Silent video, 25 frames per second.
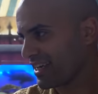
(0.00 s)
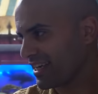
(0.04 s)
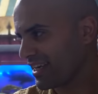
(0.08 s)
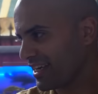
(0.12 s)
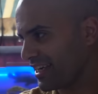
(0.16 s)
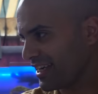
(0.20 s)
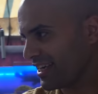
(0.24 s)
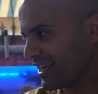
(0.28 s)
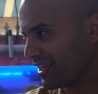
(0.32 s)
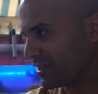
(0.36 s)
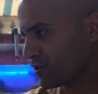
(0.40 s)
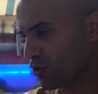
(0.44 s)

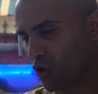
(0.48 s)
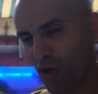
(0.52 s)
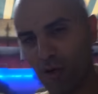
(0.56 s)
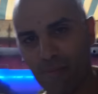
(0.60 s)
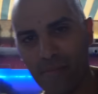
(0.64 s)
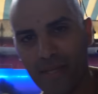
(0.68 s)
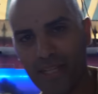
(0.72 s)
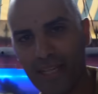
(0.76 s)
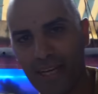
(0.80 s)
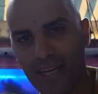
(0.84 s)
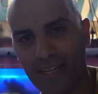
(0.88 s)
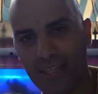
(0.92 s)
He told
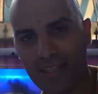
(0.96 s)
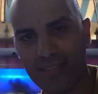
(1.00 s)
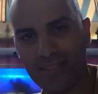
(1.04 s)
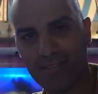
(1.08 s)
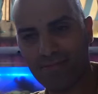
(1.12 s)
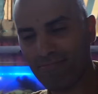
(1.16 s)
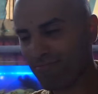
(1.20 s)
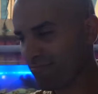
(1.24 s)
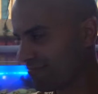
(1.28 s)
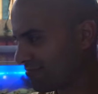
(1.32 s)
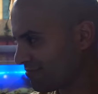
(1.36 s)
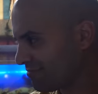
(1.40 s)
me that,
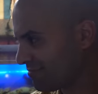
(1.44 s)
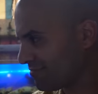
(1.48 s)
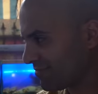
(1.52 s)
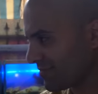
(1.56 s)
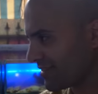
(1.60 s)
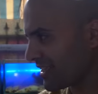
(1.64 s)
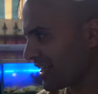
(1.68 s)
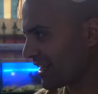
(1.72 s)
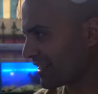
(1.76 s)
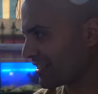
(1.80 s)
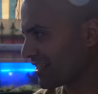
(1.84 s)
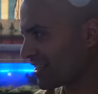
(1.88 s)

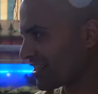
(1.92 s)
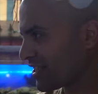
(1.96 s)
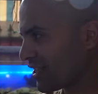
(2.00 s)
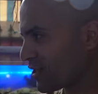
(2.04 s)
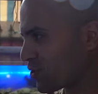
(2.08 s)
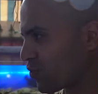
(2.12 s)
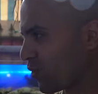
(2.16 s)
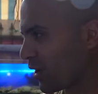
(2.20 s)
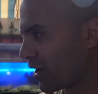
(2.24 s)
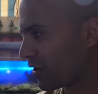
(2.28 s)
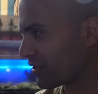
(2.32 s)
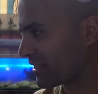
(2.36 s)
yeah, this
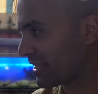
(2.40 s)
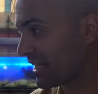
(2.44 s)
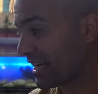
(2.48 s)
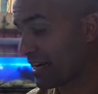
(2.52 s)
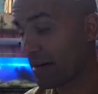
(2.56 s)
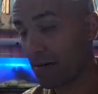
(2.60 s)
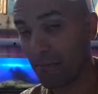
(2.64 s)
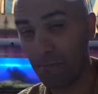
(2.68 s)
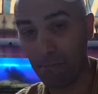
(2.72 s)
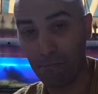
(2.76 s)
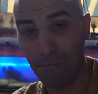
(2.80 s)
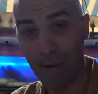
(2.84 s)
is one of
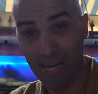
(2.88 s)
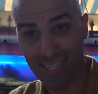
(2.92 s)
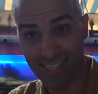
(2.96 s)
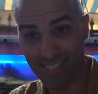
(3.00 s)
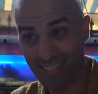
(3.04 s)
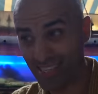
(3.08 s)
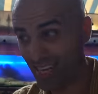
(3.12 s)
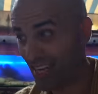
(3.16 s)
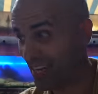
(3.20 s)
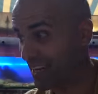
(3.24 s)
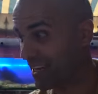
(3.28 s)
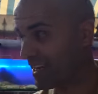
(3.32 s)
the best
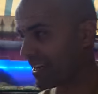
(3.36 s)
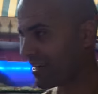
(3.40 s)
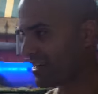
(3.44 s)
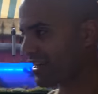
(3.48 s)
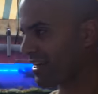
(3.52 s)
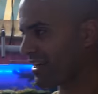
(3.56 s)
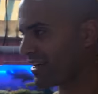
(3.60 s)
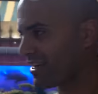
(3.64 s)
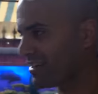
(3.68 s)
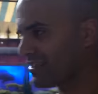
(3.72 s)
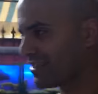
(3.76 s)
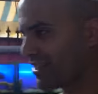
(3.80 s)
sellers
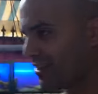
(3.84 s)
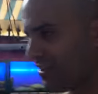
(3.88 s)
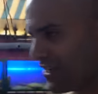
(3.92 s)
here at the